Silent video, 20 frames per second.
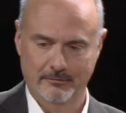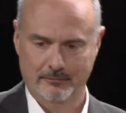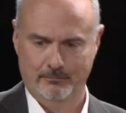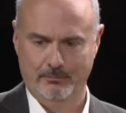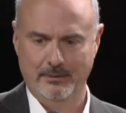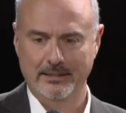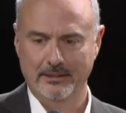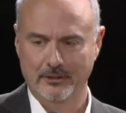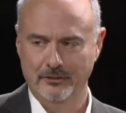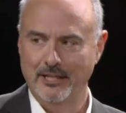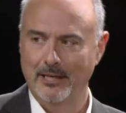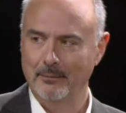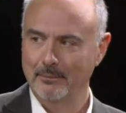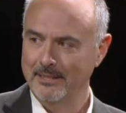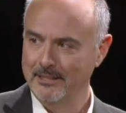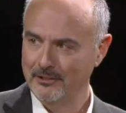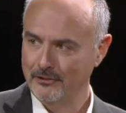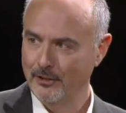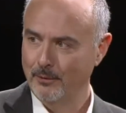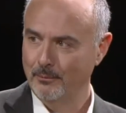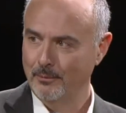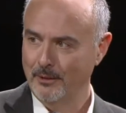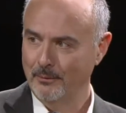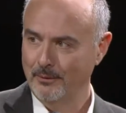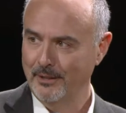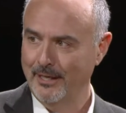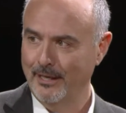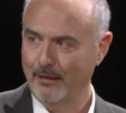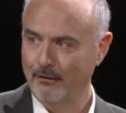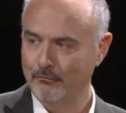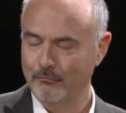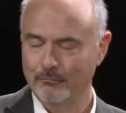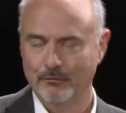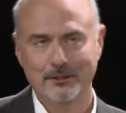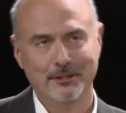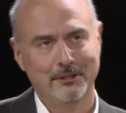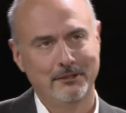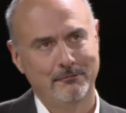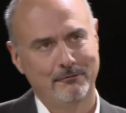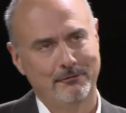being a Japanese company, we have
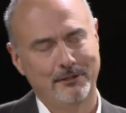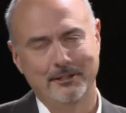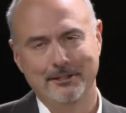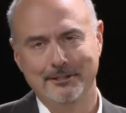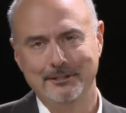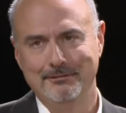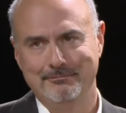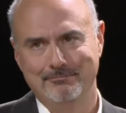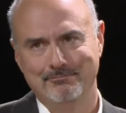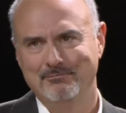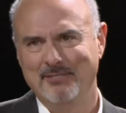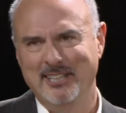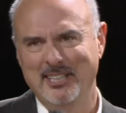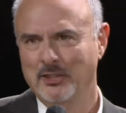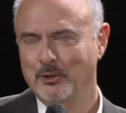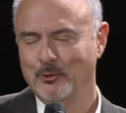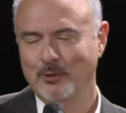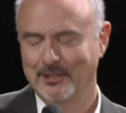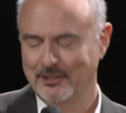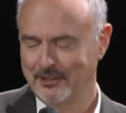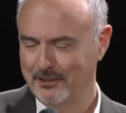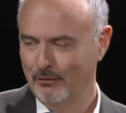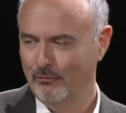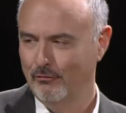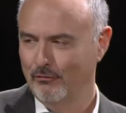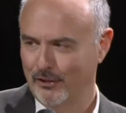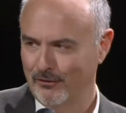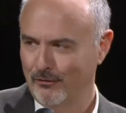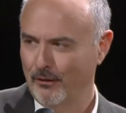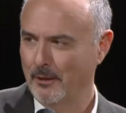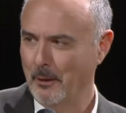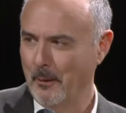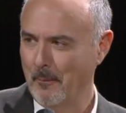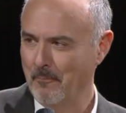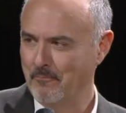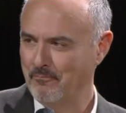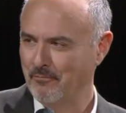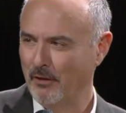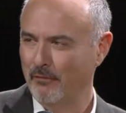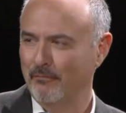very interesting
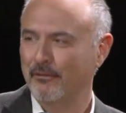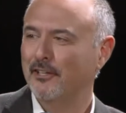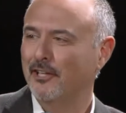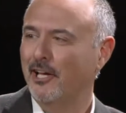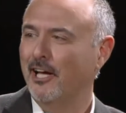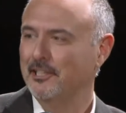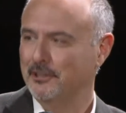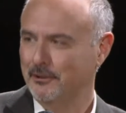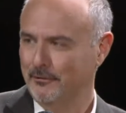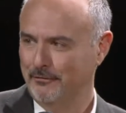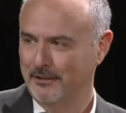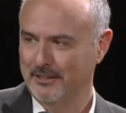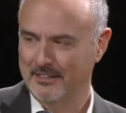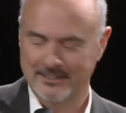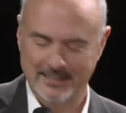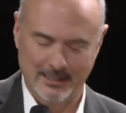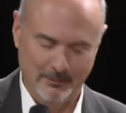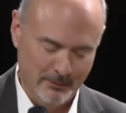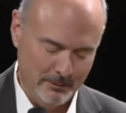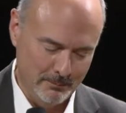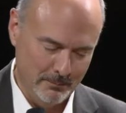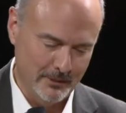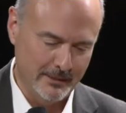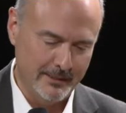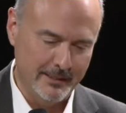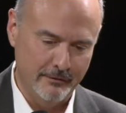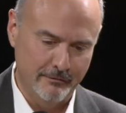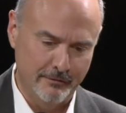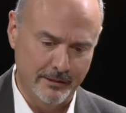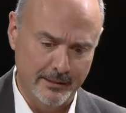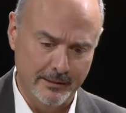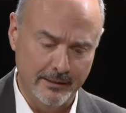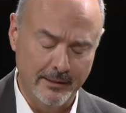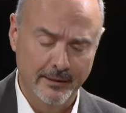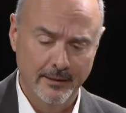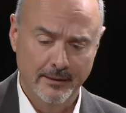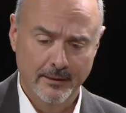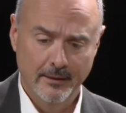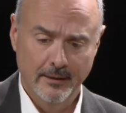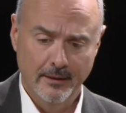philosophies that we believe in.
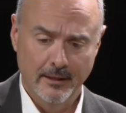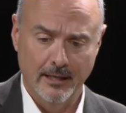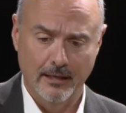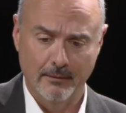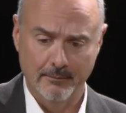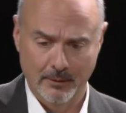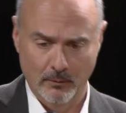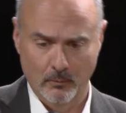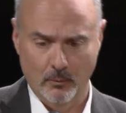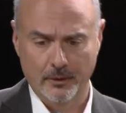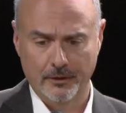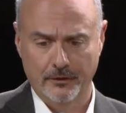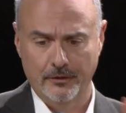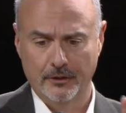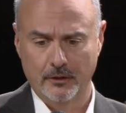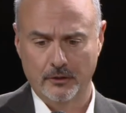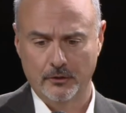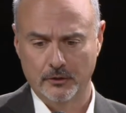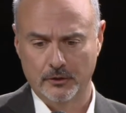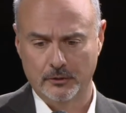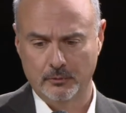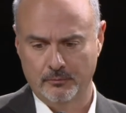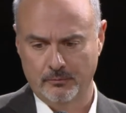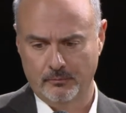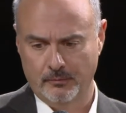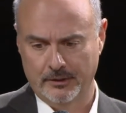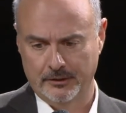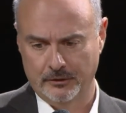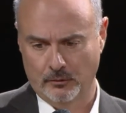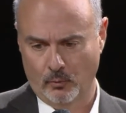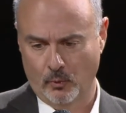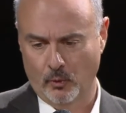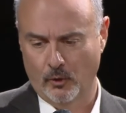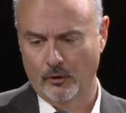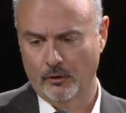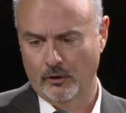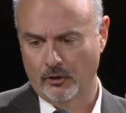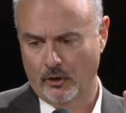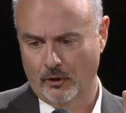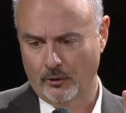And one of those is a
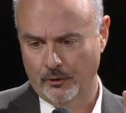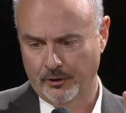word called